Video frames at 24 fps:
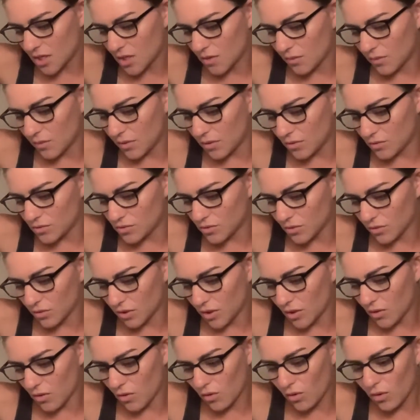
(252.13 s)
We use only
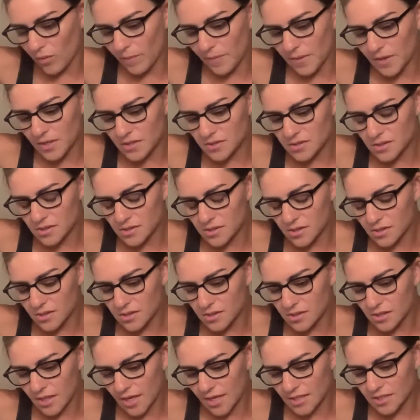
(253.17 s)
whole pieces and
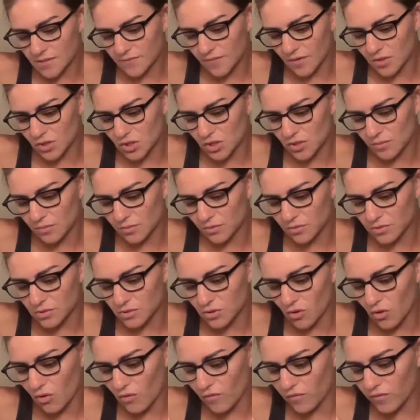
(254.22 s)
sliced vegetables,
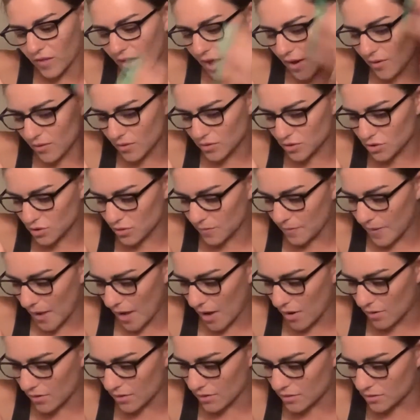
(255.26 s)
no flours or
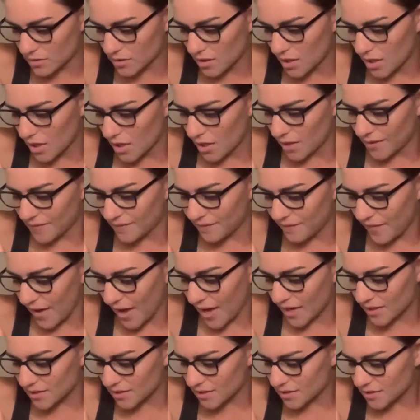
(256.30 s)
powders. In
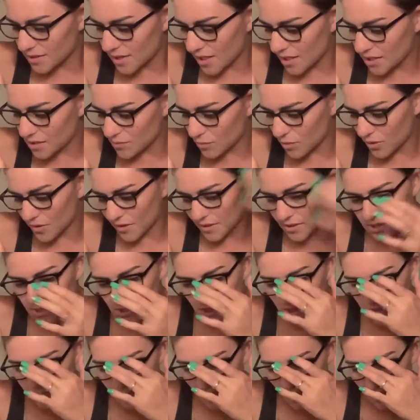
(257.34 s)
fact, it takes more than
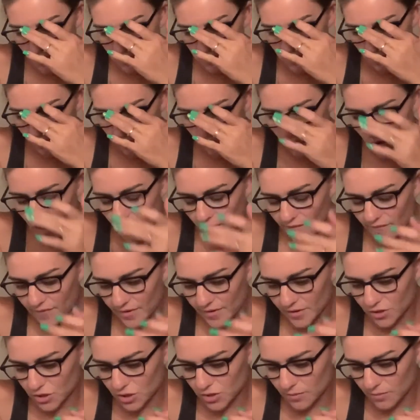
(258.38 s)
6 pounds of raw
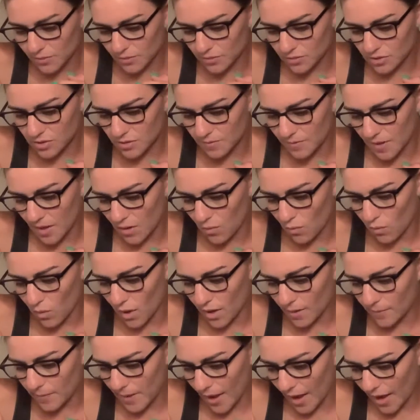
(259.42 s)
vegetables to make
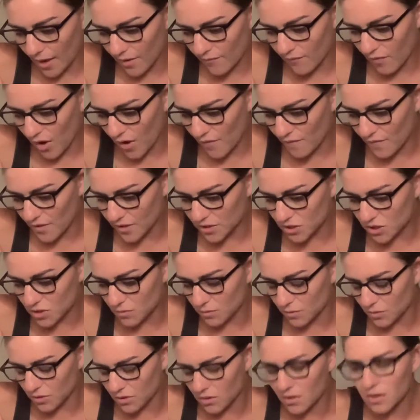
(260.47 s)
1 bag of our
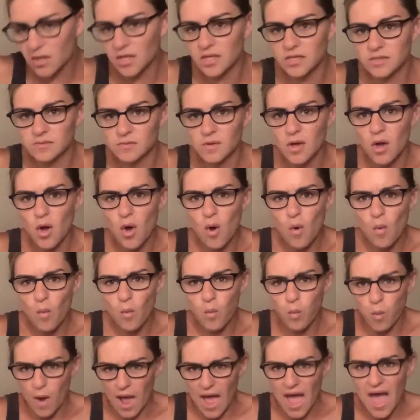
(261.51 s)
vegetable crisp.
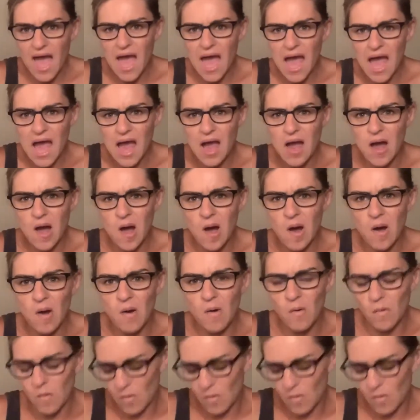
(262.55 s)
Wow!